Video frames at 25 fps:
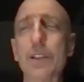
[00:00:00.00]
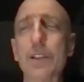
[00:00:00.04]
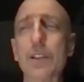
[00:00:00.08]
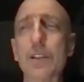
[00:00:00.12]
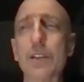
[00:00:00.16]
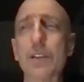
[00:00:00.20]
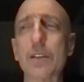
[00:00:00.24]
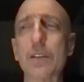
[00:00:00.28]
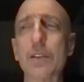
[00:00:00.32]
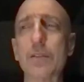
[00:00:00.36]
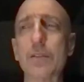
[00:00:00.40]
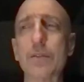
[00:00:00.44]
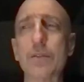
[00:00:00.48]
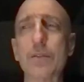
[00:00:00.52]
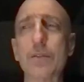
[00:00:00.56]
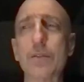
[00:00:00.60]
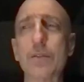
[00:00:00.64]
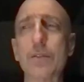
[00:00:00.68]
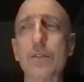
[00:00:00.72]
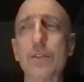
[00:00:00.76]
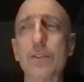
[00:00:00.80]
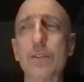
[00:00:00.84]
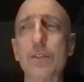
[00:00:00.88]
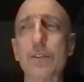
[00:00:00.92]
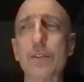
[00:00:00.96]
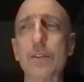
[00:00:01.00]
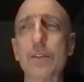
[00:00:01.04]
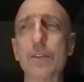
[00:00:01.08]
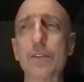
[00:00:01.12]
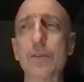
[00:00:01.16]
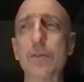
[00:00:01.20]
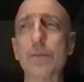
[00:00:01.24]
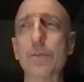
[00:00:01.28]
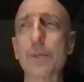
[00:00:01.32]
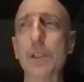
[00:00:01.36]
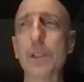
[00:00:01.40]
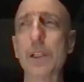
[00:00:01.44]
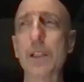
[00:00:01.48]
a
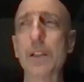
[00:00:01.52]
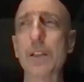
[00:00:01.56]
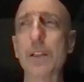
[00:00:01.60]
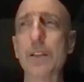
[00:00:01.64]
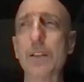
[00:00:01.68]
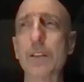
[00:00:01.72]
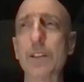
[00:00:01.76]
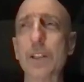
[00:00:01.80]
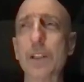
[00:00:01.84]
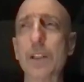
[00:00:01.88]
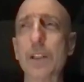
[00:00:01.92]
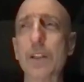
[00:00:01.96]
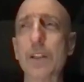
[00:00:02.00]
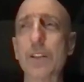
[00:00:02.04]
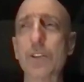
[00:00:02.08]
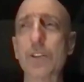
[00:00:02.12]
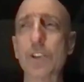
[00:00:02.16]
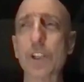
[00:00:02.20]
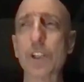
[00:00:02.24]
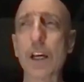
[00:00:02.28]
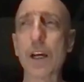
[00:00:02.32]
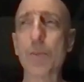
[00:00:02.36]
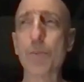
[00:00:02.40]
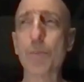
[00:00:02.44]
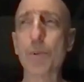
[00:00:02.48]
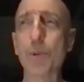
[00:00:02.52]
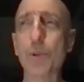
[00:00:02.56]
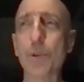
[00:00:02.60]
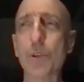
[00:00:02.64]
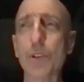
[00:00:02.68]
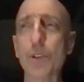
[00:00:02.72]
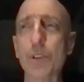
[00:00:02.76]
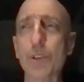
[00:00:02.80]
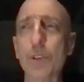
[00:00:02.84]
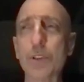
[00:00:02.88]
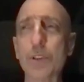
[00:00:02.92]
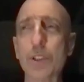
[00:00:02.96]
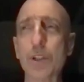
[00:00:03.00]
oh man, it's like a
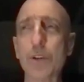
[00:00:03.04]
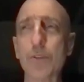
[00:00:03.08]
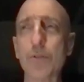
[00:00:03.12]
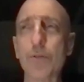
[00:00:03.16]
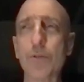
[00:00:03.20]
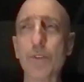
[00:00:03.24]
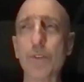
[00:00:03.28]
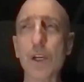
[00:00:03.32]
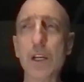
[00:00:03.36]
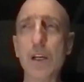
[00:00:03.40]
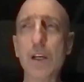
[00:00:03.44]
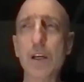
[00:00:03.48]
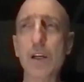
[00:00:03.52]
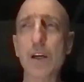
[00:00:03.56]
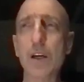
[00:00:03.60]
chapel and stuff